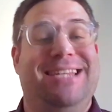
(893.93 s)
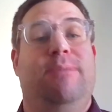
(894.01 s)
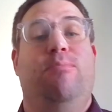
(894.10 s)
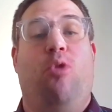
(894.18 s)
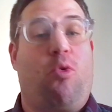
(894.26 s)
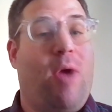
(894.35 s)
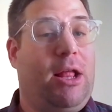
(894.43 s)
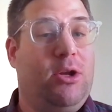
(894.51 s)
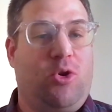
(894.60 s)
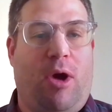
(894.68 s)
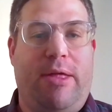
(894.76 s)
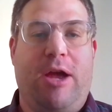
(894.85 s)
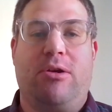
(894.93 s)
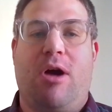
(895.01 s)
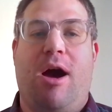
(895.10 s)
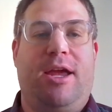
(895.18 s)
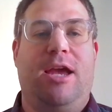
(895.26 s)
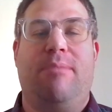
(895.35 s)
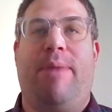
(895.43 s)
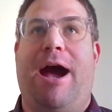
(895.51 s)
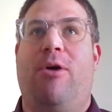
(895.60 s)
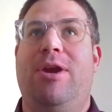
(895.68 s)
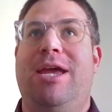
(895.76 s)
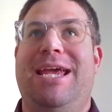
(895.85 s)
Is it more regulatory that you're talking
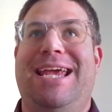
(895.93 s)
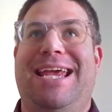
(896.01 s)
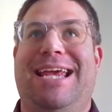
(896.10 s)
about?